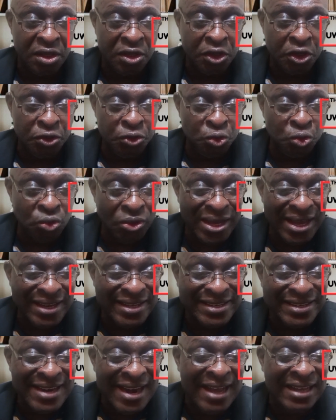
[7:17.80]
You
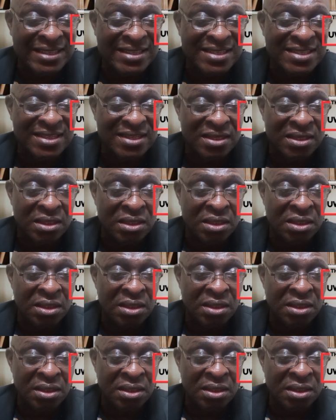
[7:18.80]
get that
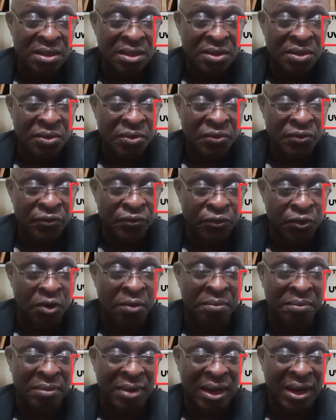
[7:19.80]

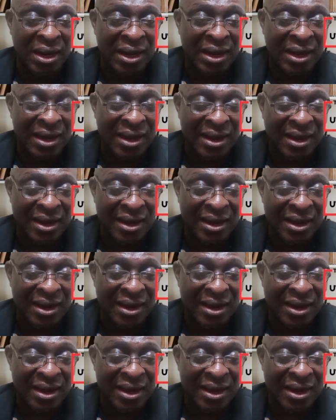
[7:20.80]
from